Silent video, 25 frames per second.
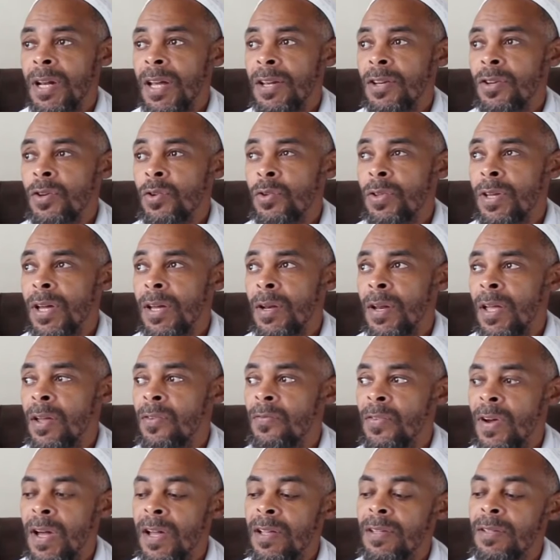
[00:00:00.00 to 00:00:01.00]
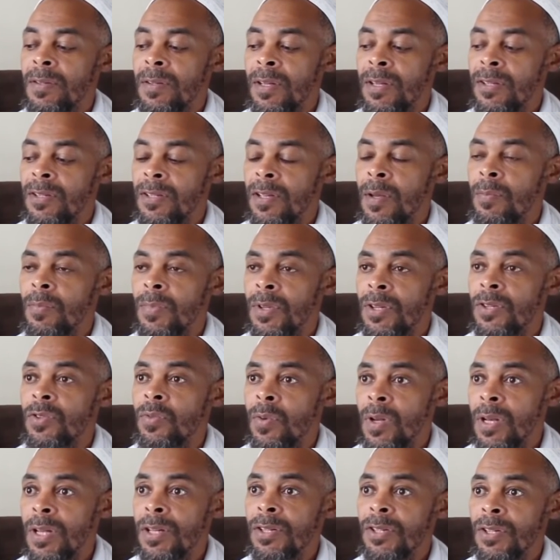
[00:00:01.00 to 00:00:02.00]
And I knew that if I accept
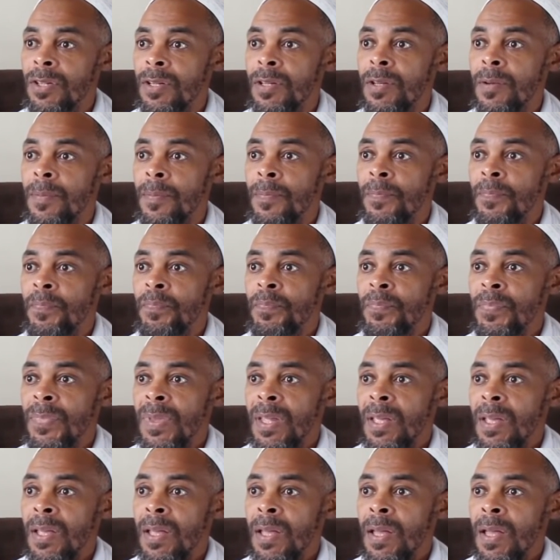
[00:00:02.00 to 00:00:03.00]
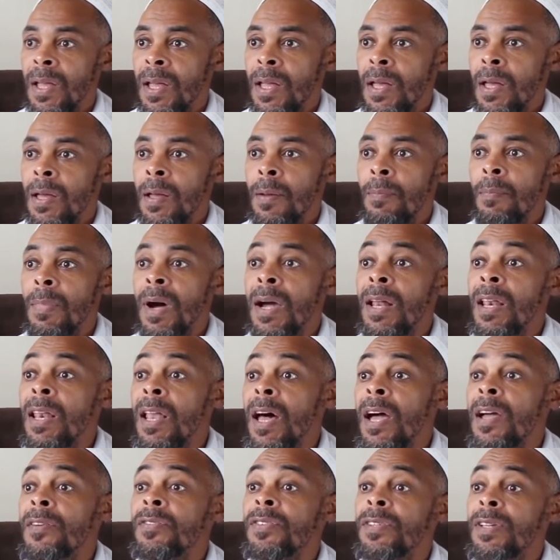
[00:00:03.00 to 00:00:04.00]
this religion, my
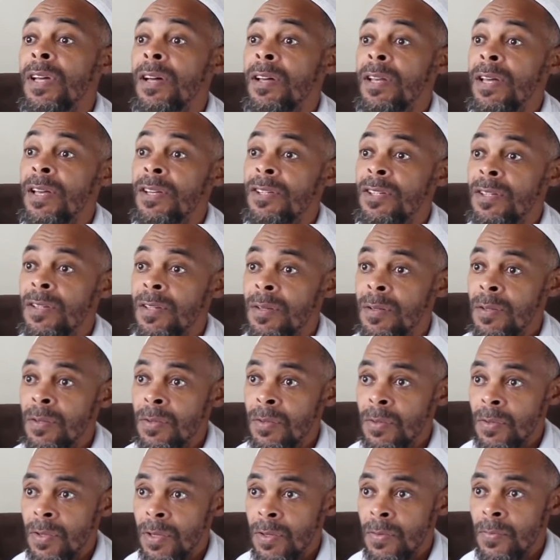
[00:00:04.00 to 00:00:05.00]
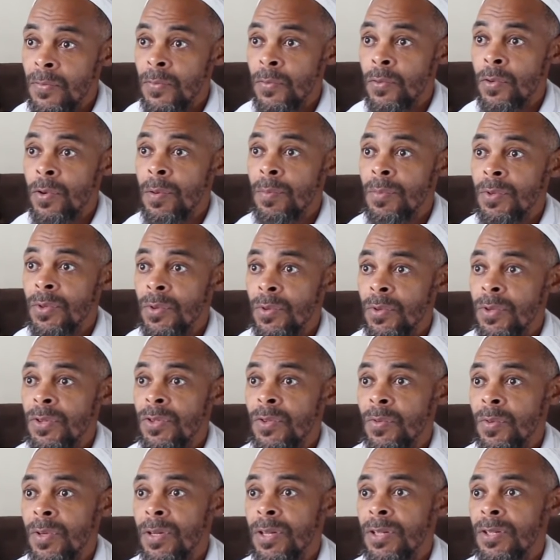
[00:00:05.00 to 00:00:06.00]
lifestyle has to conform to
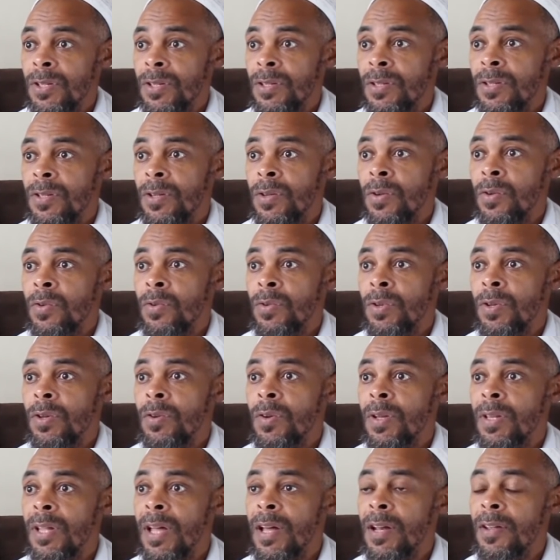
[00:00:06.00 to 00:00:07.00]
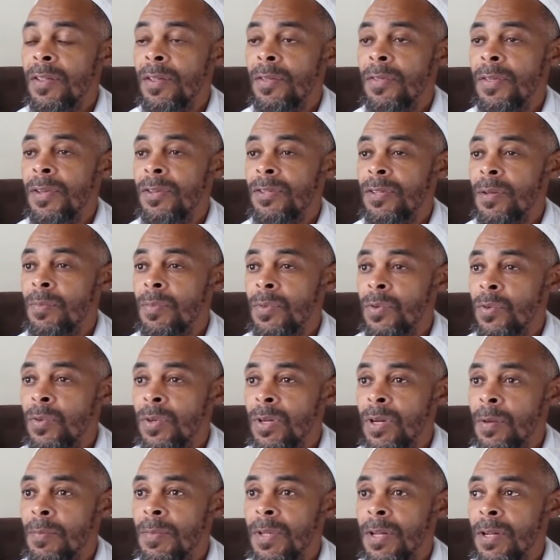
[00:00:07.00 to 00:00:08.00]
this religion. So, you know, a lot of the things I'm
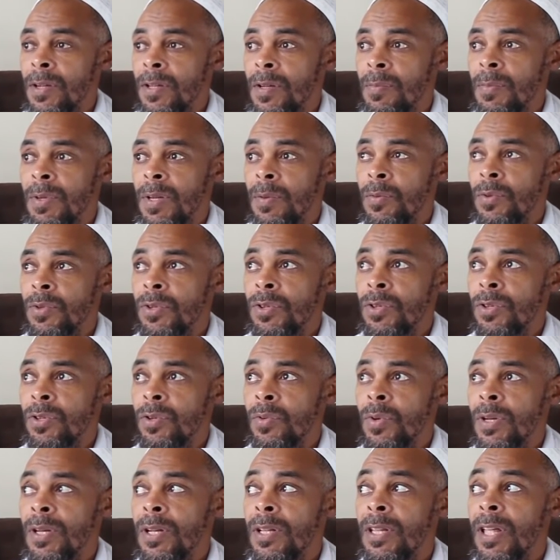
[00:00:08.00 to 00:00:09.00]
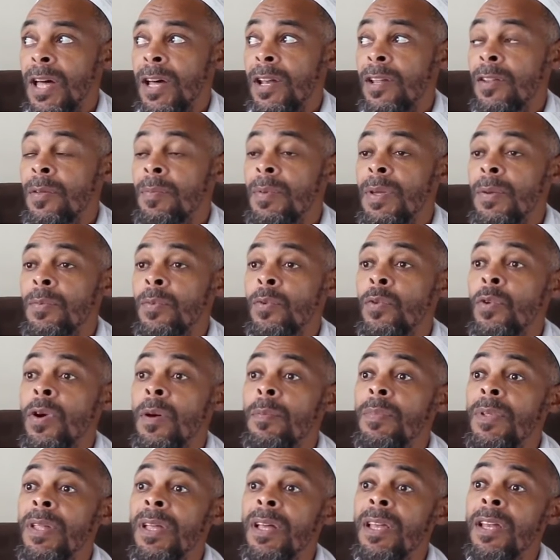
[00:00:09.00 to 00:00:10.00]
doing, I'm not going to be able to do. And a lot of the people who
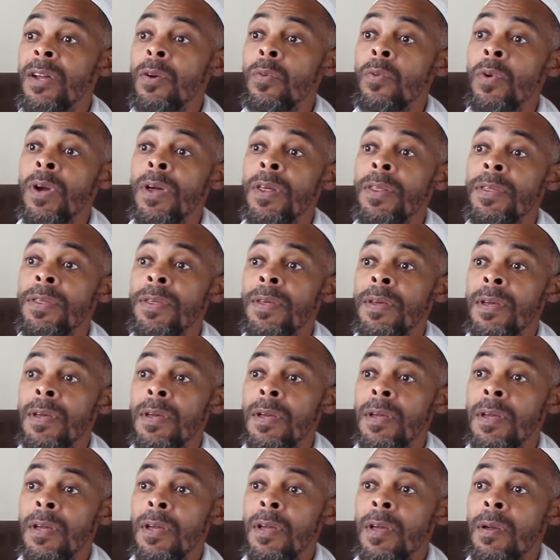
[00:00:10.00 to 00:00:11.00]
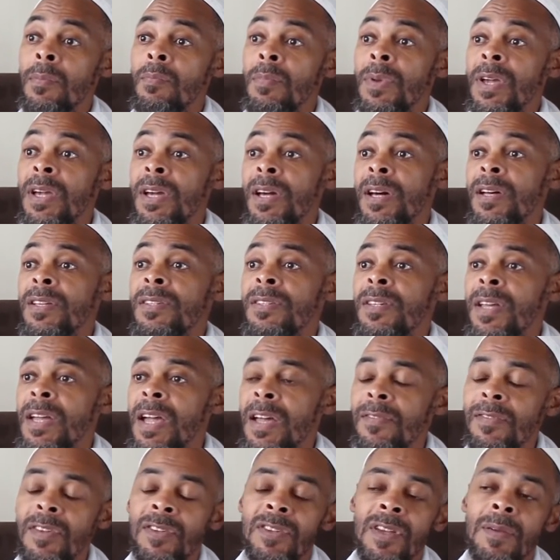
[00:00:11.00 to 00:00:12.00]
I'm dealing with, because they
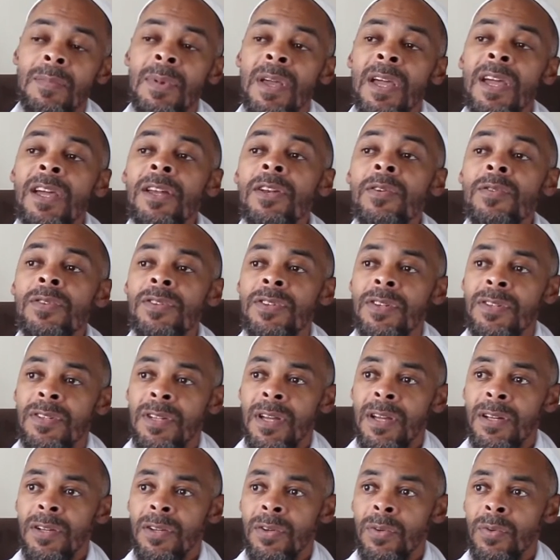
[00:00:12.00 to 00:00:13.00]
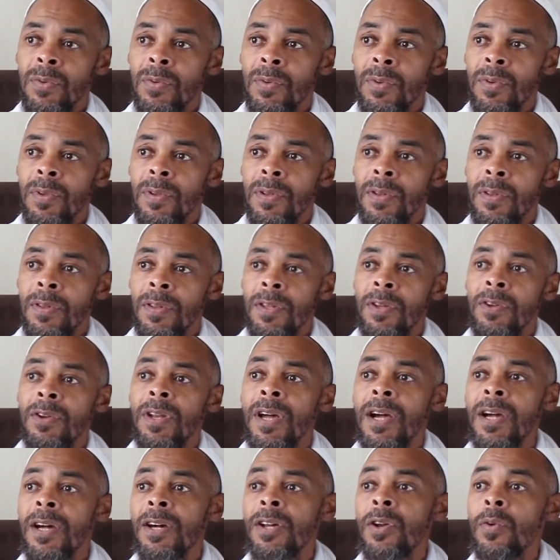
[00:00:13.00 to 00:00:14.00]
have the same ignorance as I do, they're
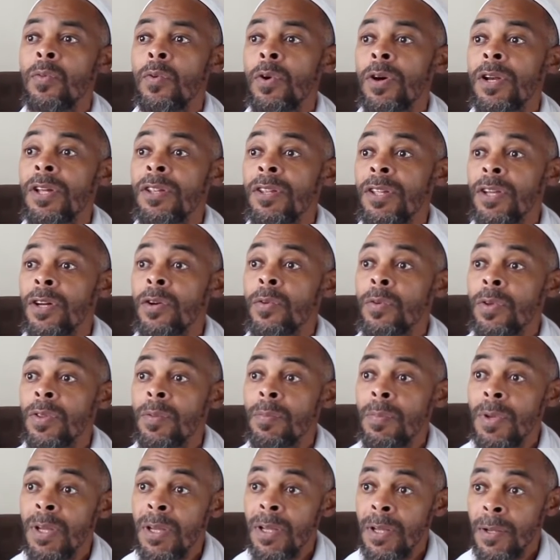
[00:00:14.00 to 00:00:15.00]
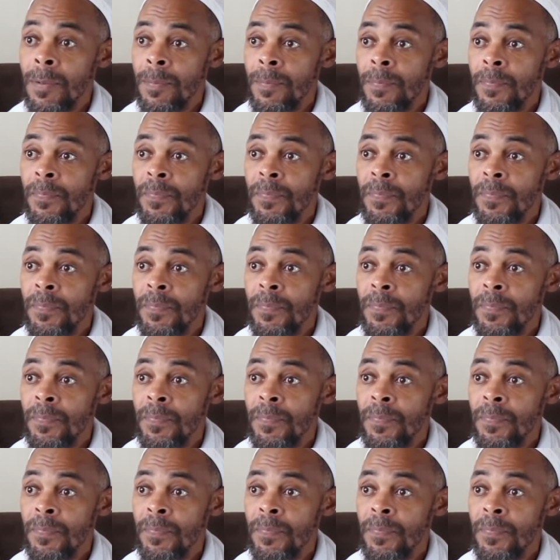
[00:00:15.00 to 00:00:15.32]
not going to want to deal with me.